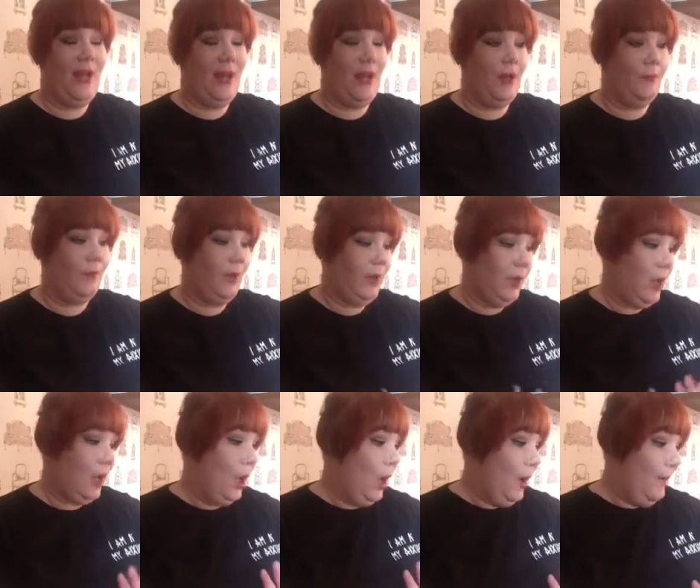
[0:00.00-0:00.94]
Um,
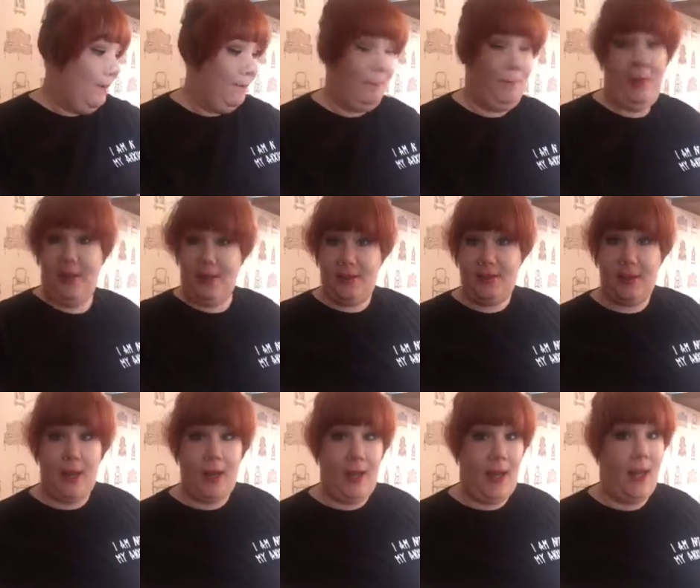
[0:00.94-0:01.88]
but
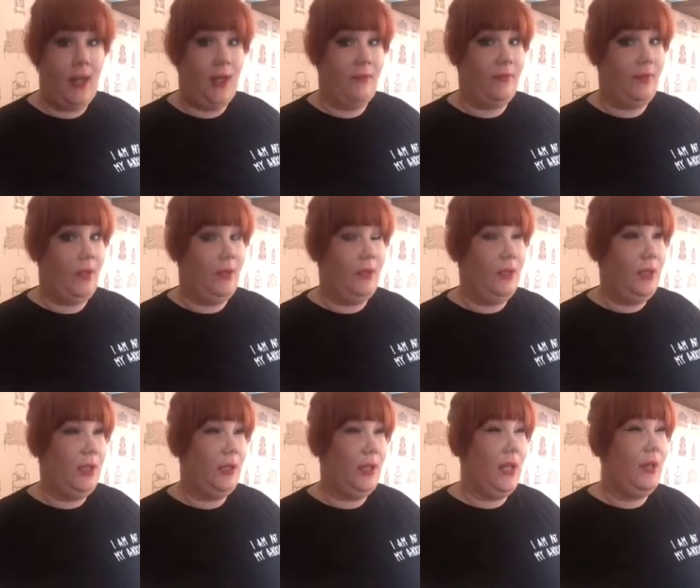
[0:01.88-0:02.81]
I have an,
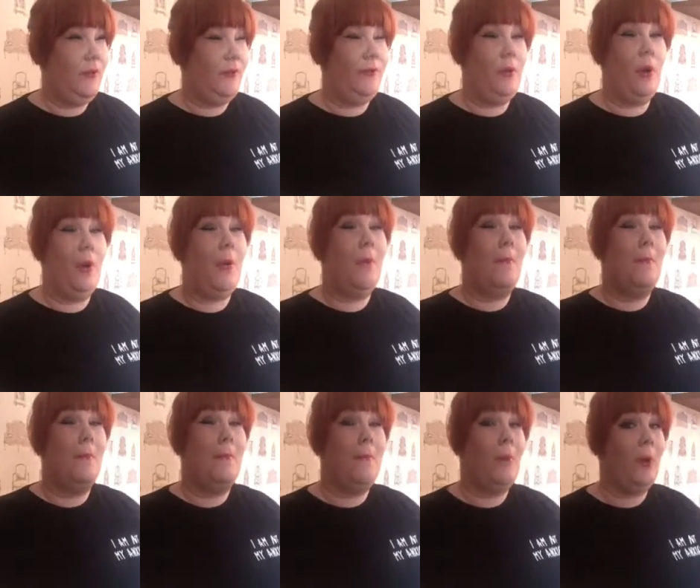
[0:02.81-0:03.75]
if not
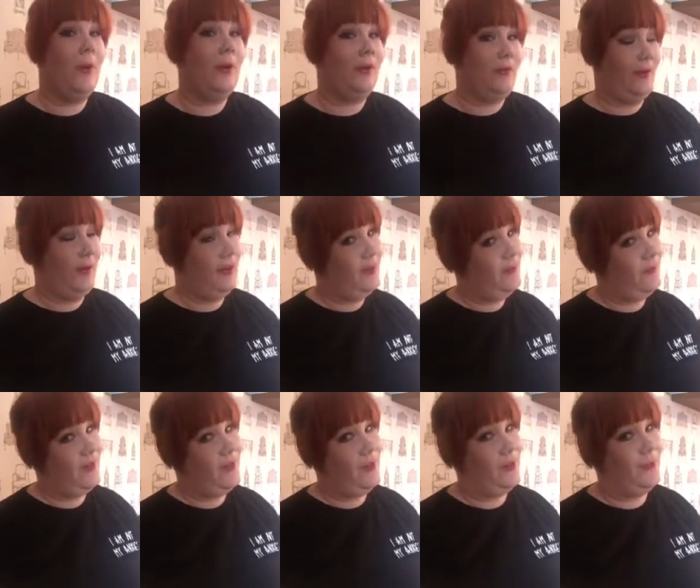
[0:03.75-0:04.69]
more exciting
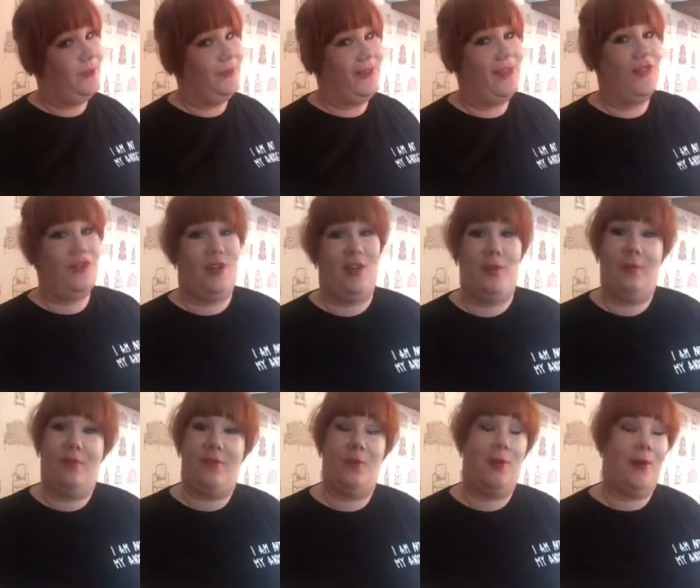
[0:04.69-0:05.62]
video to share
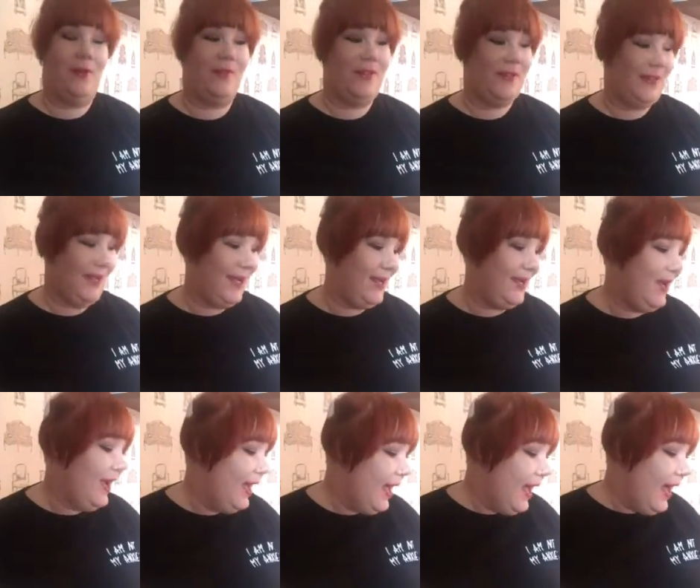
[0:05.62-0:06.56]
with you all today.
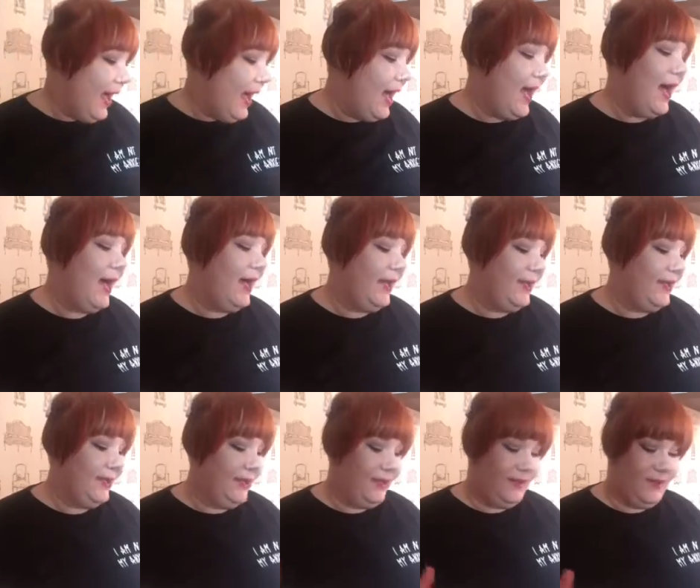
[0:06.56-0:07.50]

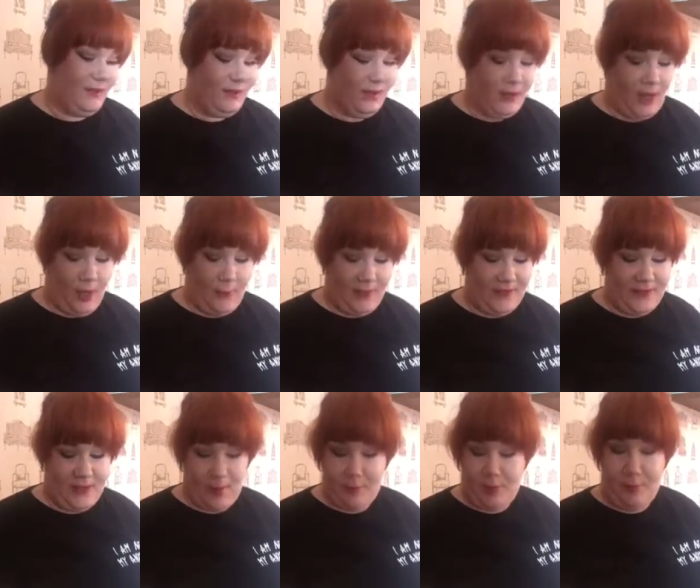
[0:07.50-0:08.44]
I, something
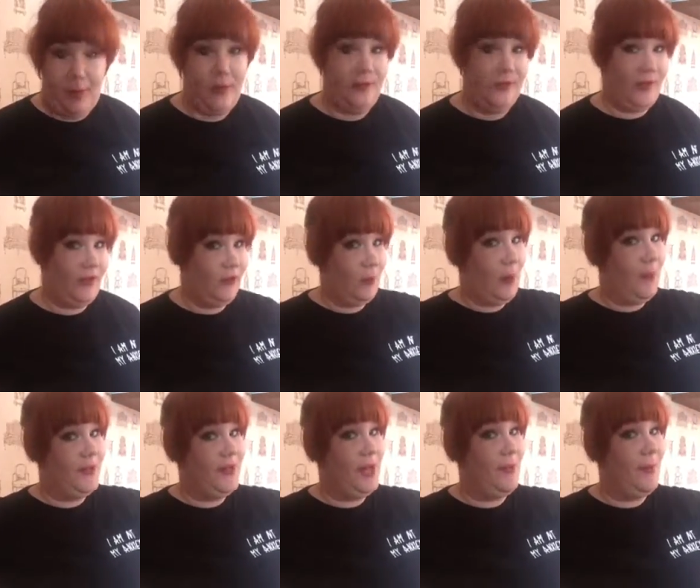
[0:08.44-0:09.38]
amazing came in the post, as you
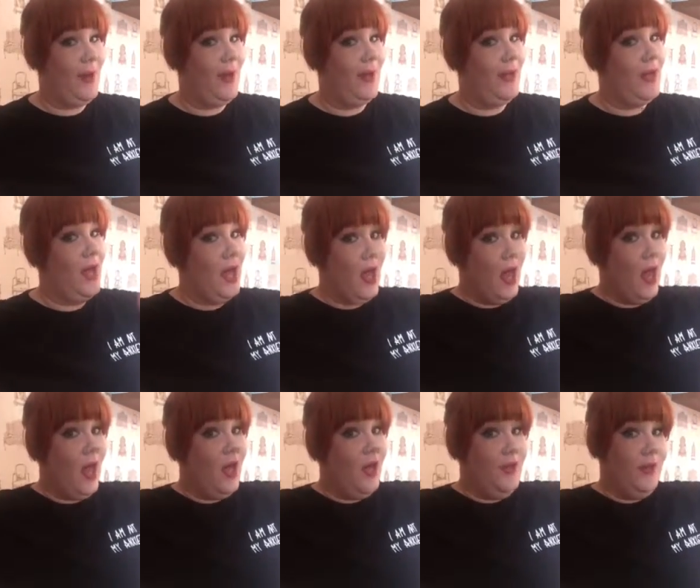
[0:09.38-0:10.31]
probably tell by
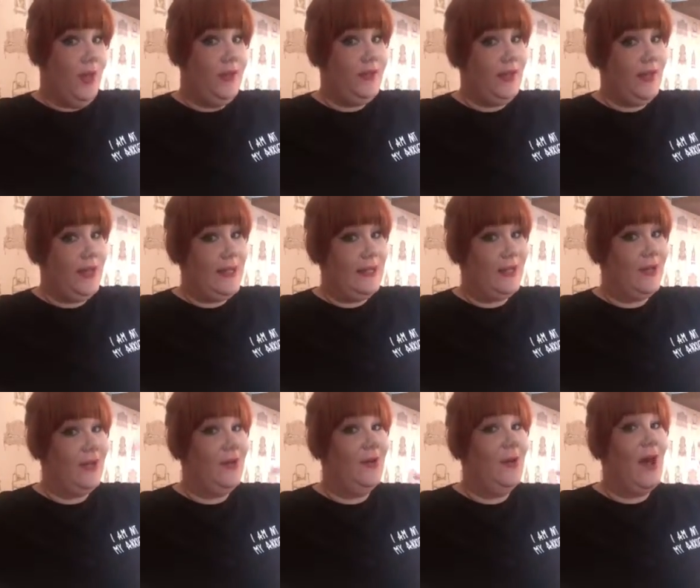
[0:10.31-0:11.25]
the
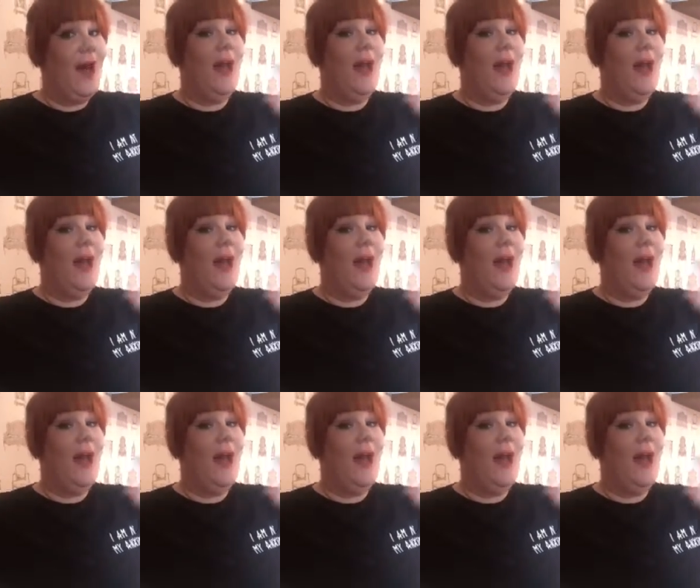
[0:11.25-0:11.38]
title.